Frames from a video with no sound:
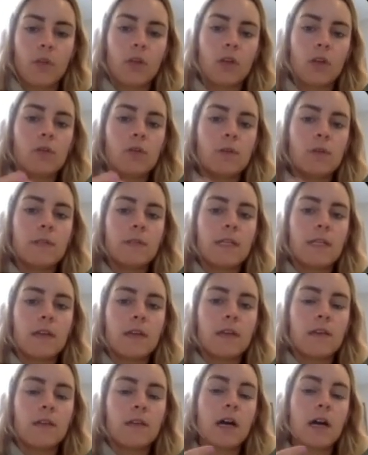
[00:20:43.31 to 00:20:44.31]
you're seeing
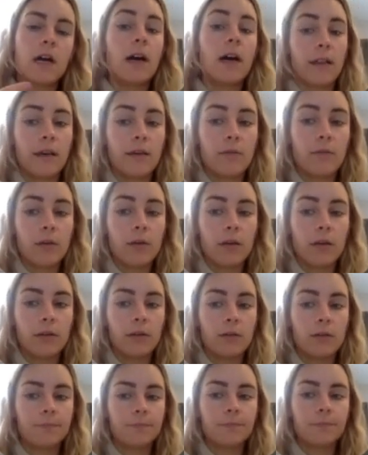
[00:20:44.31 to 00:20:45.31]
their highlight reel,